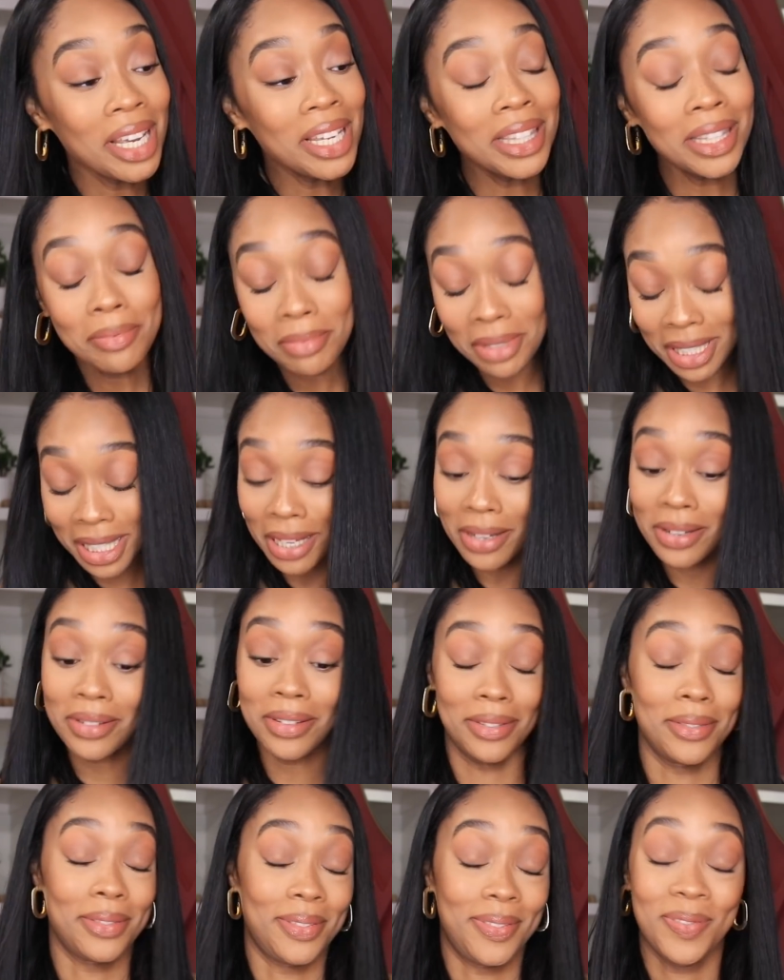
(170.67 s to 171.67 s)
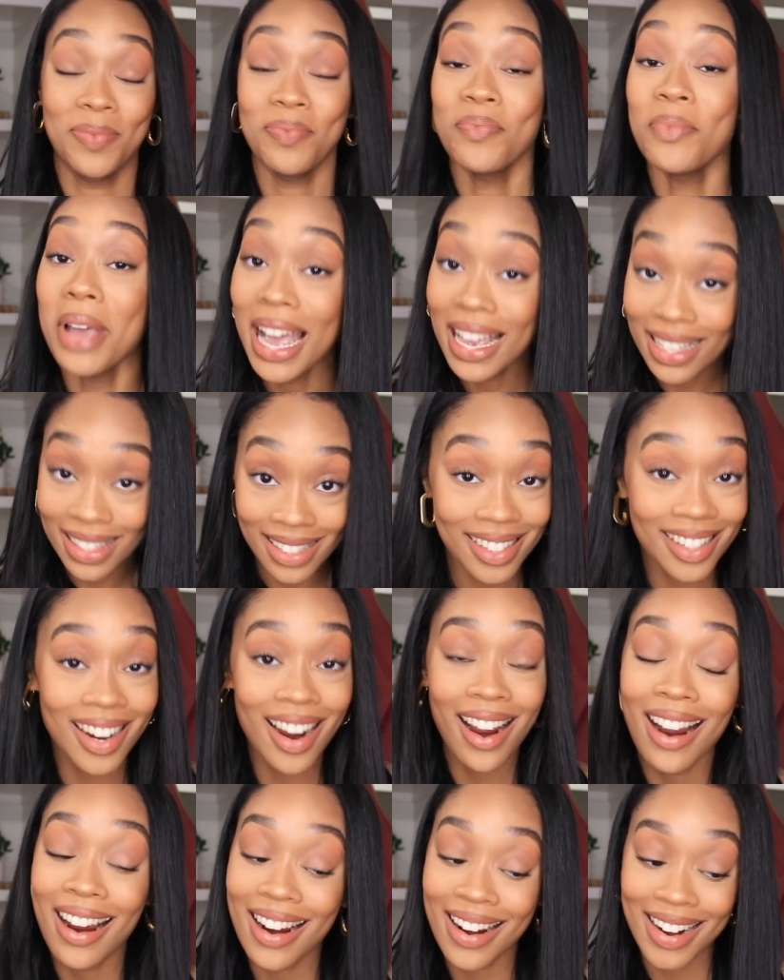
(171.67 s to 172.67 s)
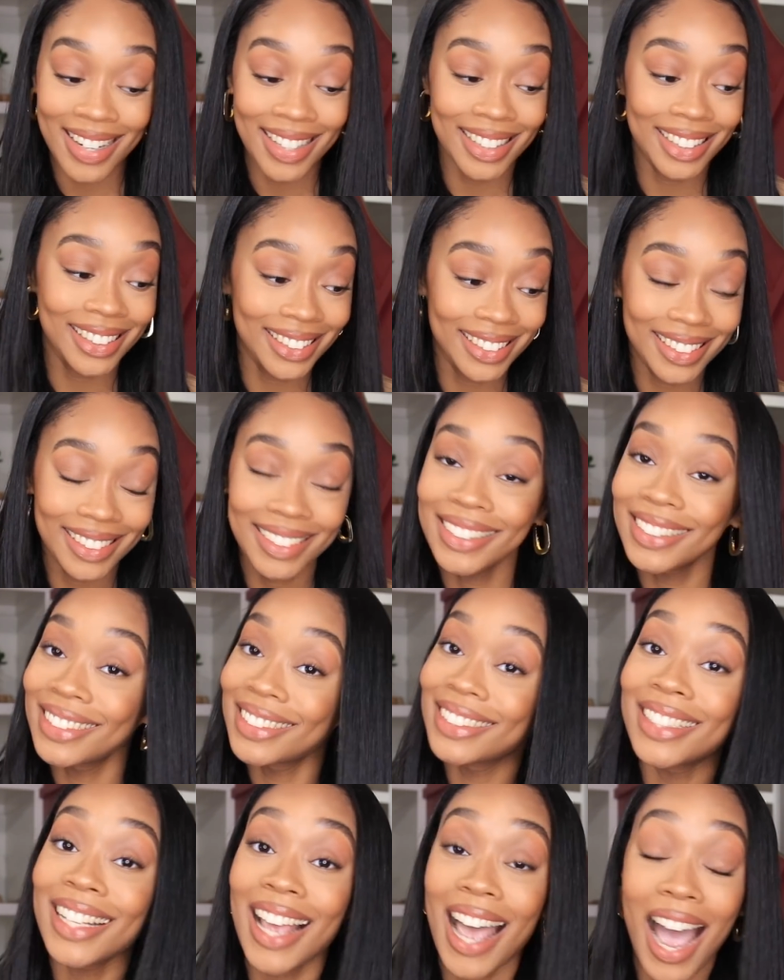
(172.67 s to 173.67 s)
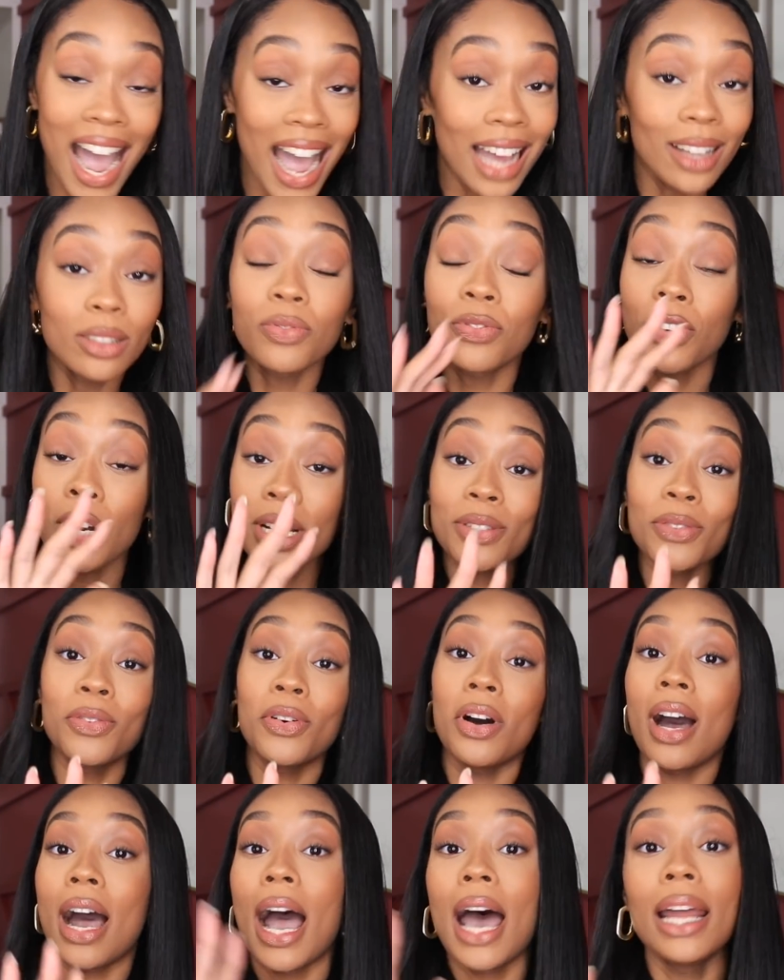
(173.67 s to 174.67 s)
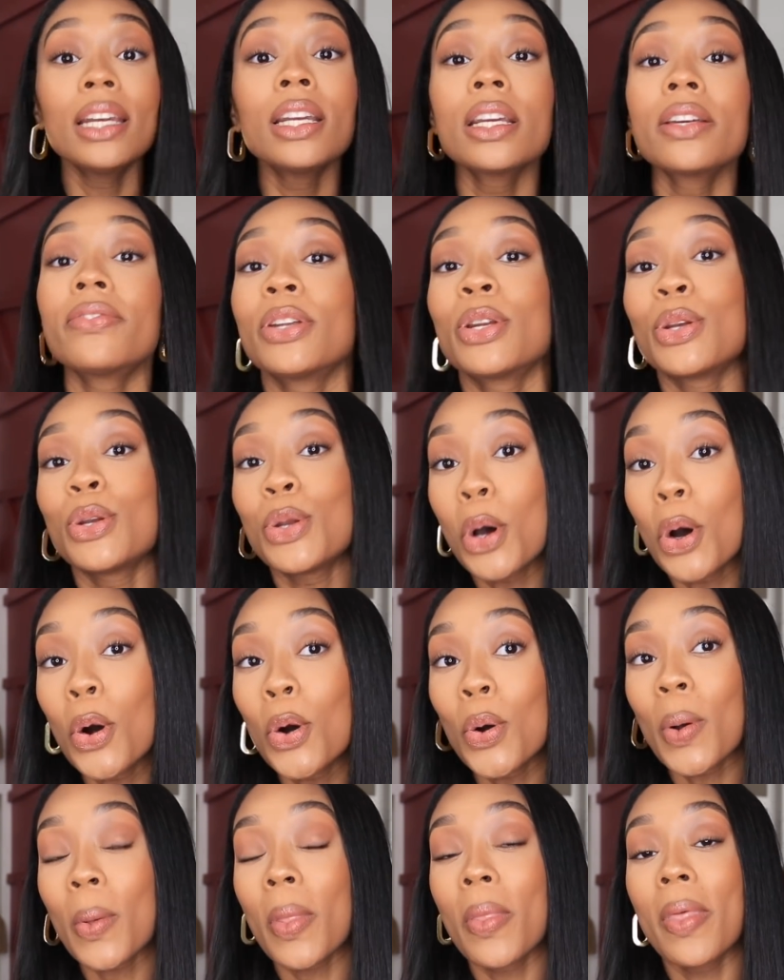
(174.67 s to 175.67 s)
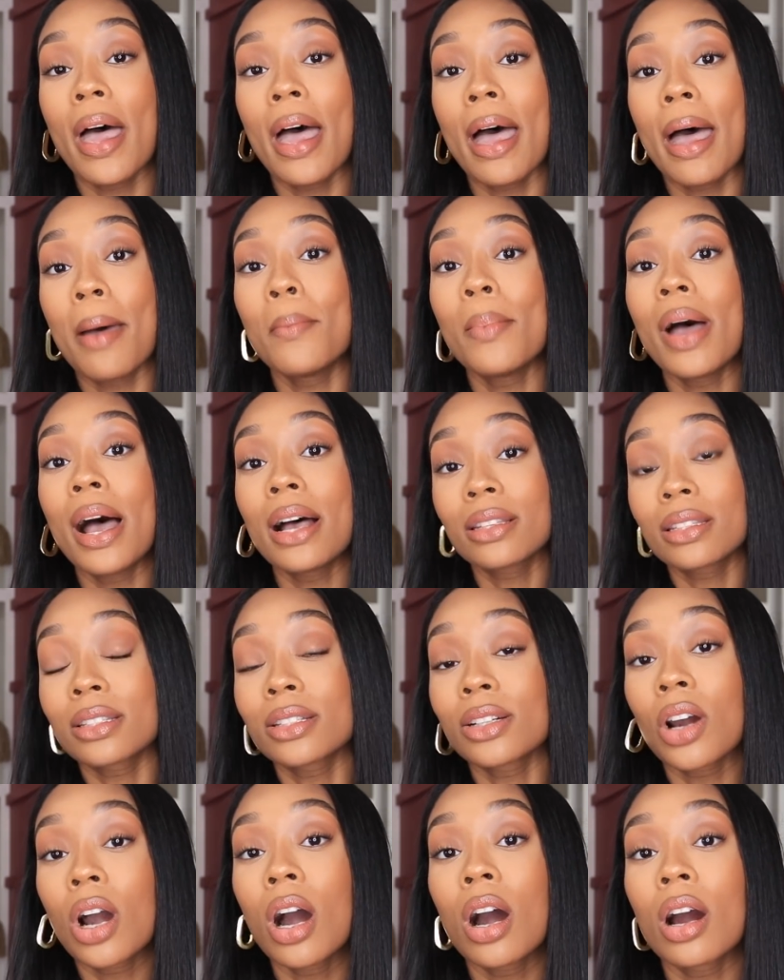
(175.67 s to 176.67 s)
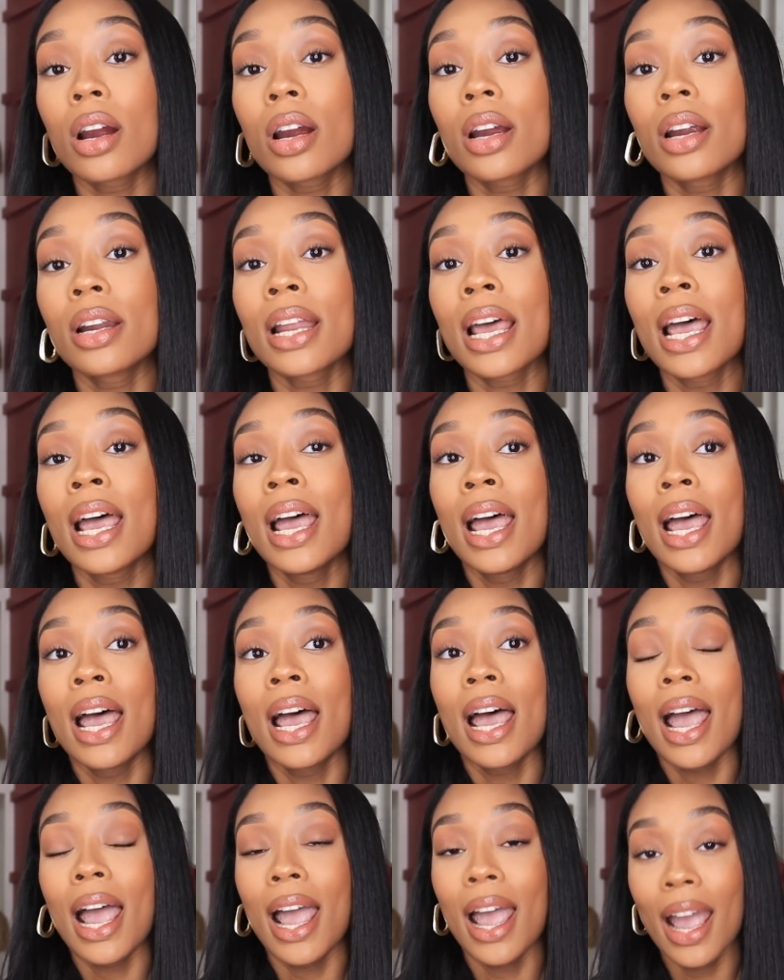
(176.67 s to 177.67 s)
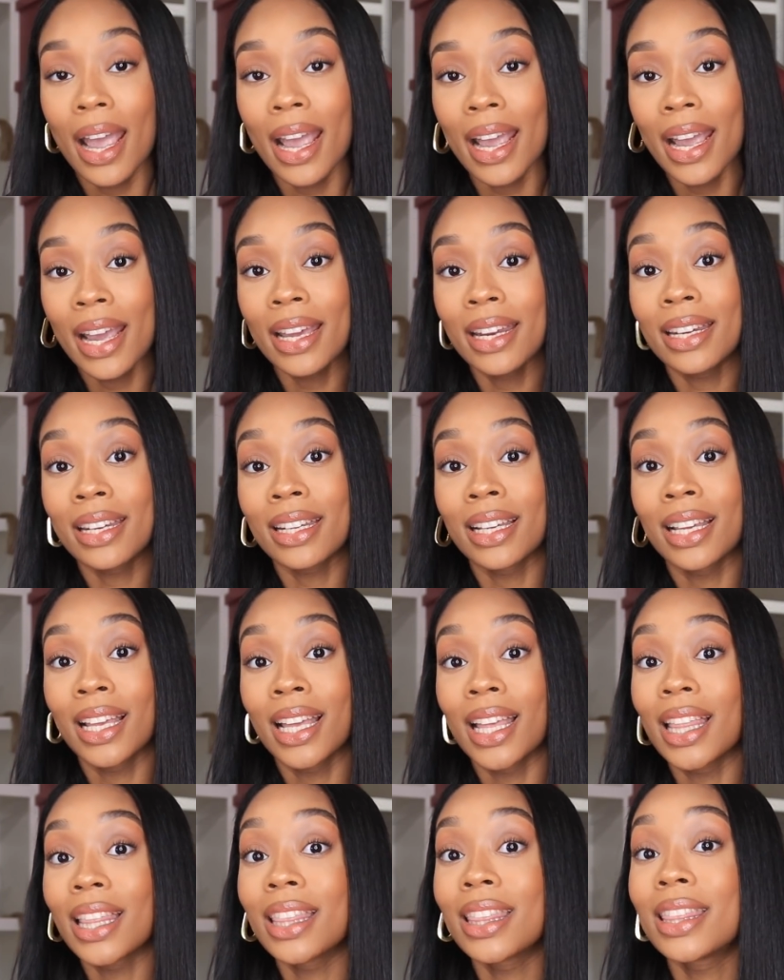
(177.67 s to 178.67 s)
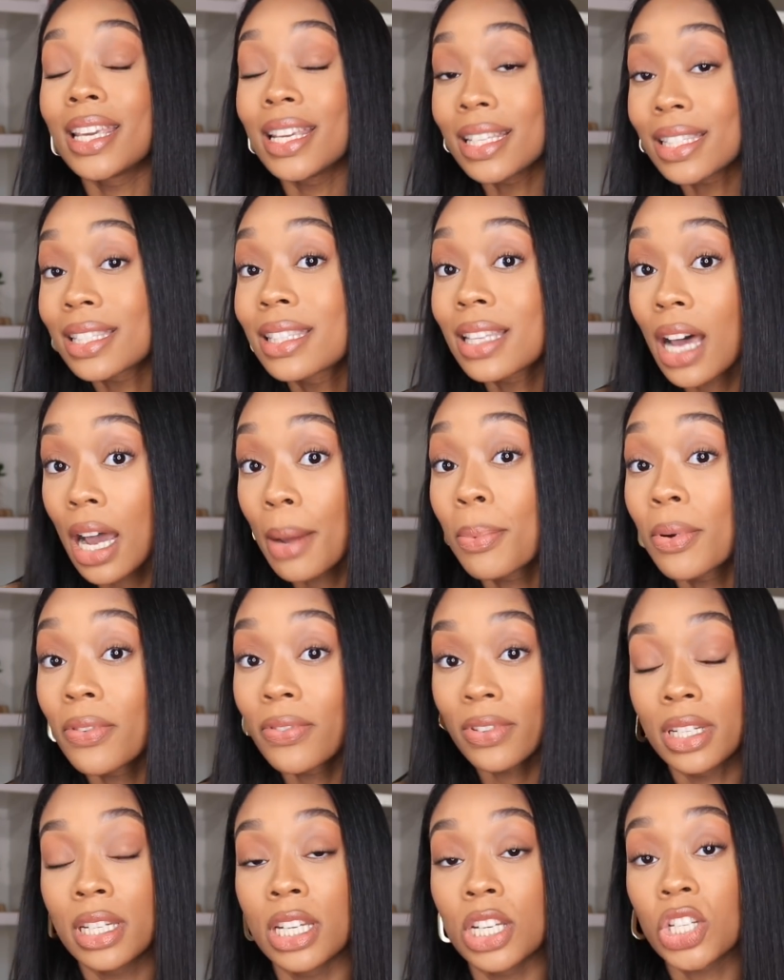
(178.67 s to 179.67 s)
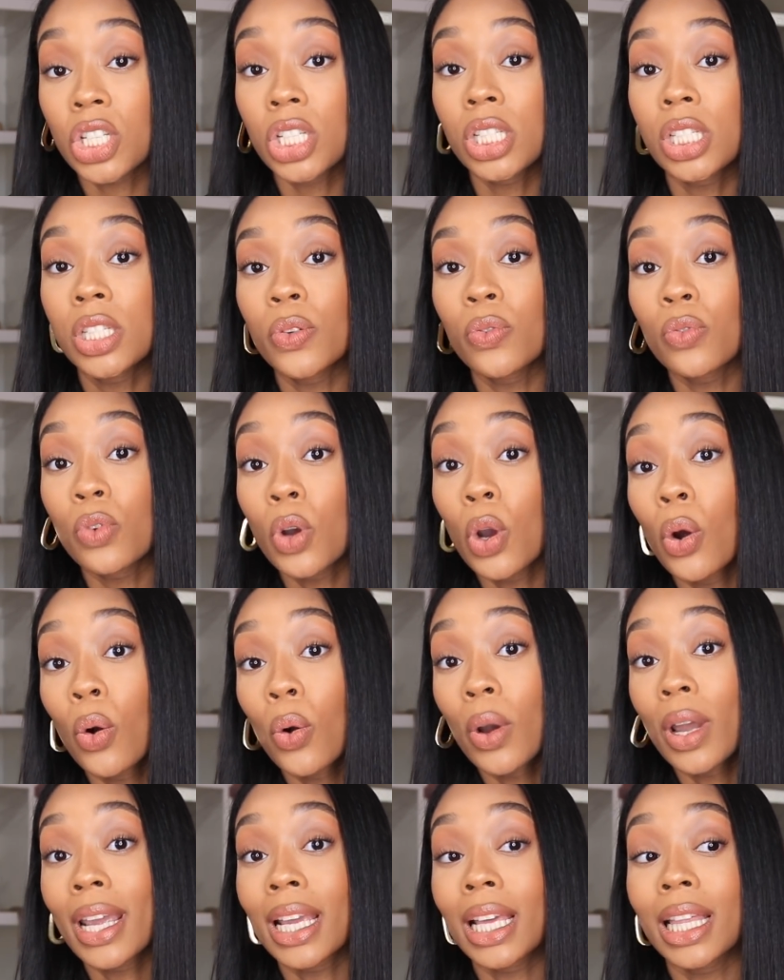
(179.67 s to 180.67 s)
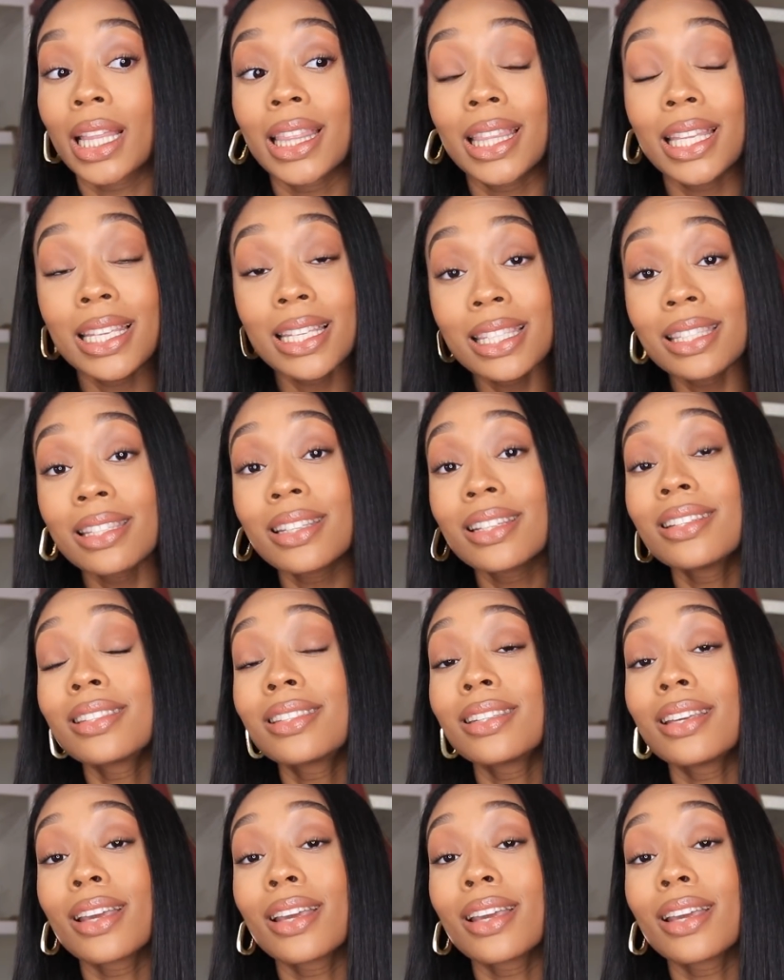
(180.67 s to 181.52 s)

let me tell you, MasterCard, first of all, I didn't even know that MasterCard had this type of initiative going. This is